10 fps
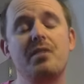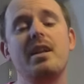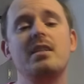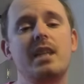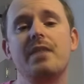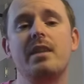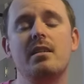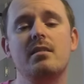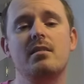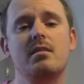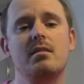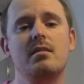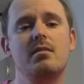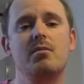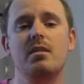Thanksgivings
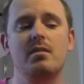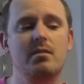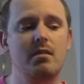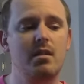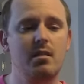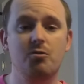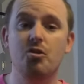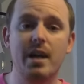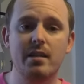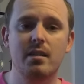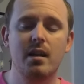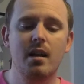was great.